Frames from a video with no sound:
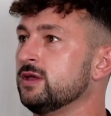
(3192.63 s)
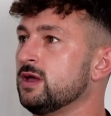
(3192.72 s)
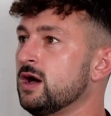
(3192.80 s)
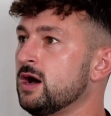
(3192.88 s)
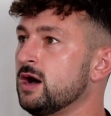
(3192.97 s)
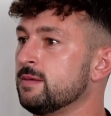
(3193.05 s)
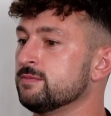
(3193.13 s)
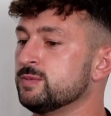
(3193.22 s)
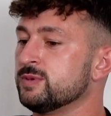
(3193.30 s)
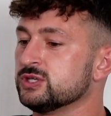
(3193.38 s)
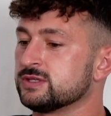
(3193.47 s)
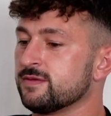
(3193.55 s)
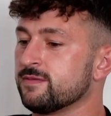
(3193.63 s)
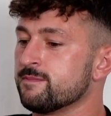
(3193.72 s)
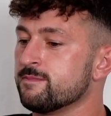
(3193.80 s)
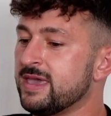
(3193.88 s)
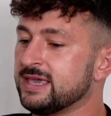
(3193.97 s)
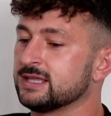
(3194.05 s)
but just
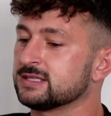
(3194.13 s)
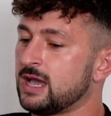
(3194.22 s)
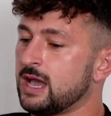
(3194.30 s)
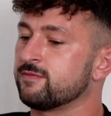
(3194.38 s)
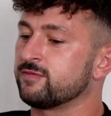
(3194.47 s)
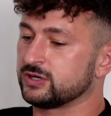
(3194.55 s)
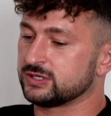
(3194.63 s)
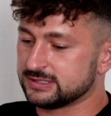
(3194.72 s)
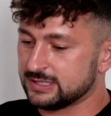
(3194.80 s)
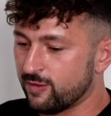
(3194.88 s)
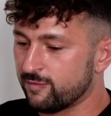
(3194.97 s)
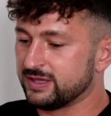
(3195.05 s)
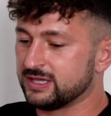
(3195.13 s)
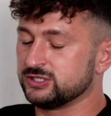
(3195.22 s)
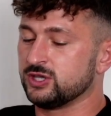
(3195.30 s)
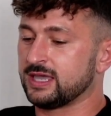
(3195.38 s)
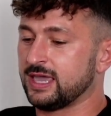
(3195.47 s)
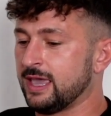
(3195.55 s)
making time for yourself, because you
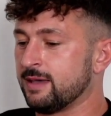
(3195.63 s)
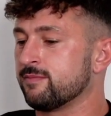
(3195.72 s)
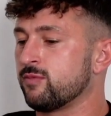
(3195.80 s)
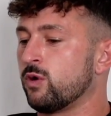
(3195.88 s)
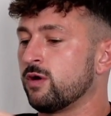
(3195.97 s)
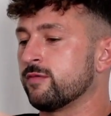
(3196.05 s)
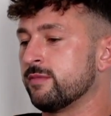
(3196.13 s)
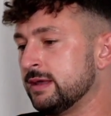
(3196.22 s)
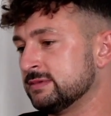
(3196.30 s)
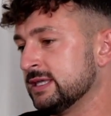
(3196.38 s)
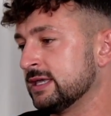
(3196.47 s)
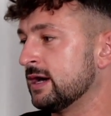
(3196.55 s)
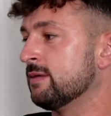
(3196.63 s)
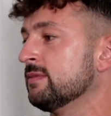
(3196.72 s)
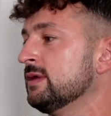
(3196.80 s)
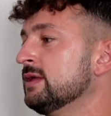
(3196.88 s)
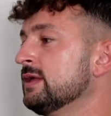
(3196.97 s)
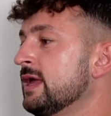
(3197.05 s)
can't pour from an empty cup,
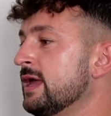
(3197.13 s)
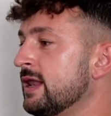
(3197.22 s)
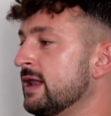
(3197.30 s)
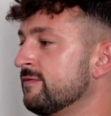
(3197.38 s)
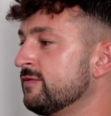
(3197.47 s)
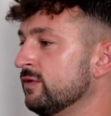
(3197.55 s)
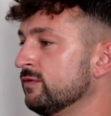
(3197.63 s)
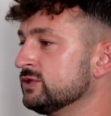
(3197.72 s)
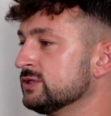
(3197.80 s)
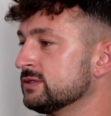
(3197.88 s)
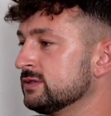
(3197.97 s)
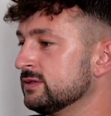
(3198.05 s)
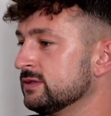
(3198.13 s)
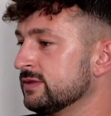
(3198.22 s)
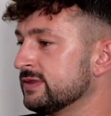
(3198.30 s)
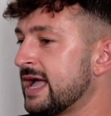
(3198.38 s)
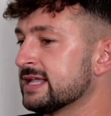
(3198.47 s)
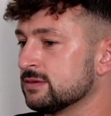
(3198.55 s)
and I feel just
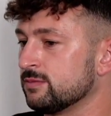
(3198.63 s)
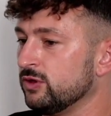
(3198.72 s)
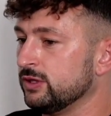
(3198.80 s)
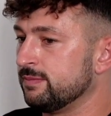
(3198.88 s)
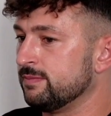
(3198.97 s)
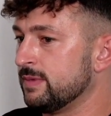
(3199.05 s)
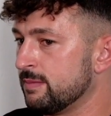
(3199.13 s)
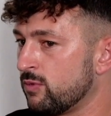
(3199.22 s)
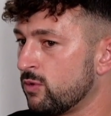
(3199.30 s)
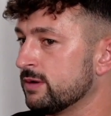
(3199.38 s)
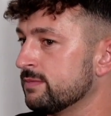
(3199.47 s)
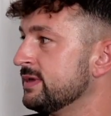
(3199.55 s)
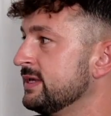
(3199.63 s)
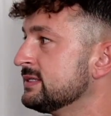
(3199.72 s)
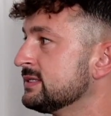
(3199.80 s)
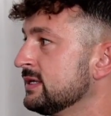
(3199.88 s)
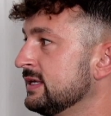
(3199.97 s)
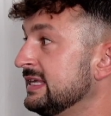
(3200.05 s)
that's a really important piece.
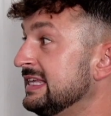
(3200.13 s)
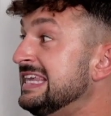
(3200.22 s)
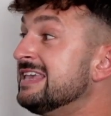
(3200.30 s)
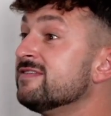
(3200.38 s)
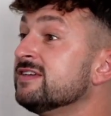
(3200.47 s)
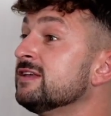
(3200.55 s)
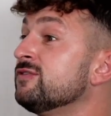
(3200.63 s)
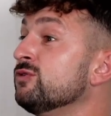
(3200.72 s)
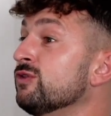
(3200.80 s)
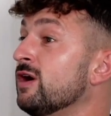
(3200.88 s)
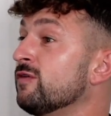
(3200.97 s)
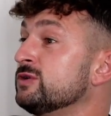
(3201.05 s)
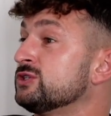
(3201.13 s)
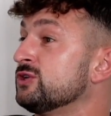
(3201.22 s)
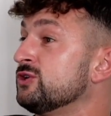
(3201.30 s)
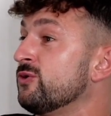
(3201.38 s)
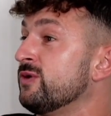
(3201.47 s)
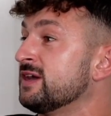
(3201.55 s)
Even if you love what you're
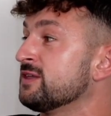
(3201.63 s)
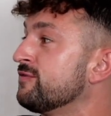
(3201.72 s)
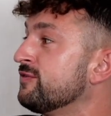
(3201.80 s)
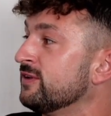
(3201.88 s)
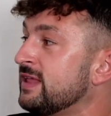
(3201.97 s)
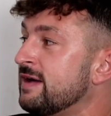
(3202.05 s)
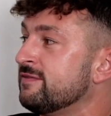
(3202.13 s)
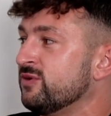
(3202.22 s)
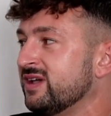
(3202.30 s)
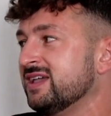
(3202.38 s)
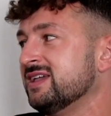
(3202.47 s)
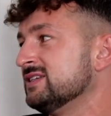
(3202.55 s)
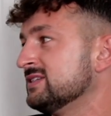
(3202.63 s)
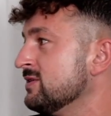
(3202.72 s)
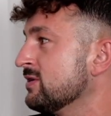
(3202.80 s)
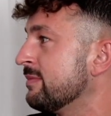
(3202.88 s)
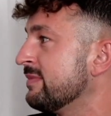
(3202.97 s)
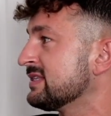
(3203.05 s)
doing and you feel alive doing it, you still got
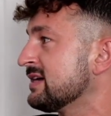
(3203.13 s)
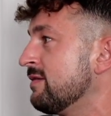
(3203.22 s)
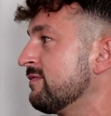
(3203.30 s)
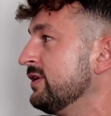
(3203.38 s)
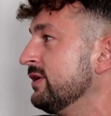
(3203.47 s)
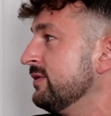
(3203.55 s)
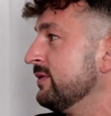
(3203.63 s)
to make time for you.